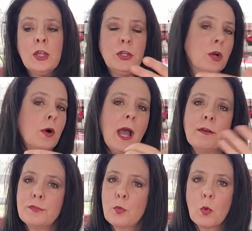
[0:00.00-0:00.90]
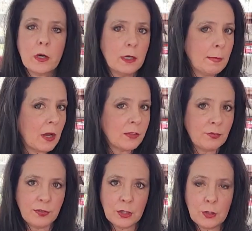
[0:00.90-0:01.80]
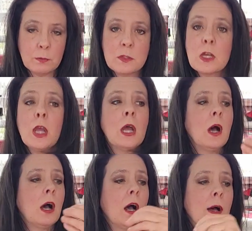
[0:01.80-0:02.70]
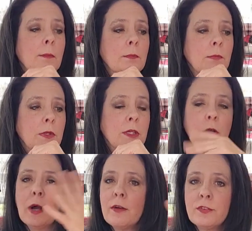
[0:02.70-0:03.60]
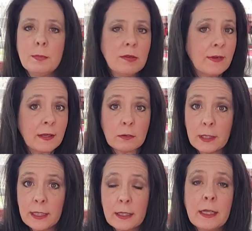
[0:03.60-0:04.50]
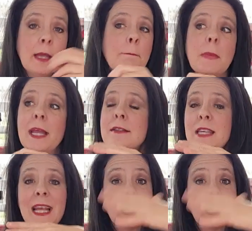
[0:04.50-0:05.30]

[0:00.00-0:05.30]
you don't have to worry about the fumes. You don't have to be ventilated. It makes a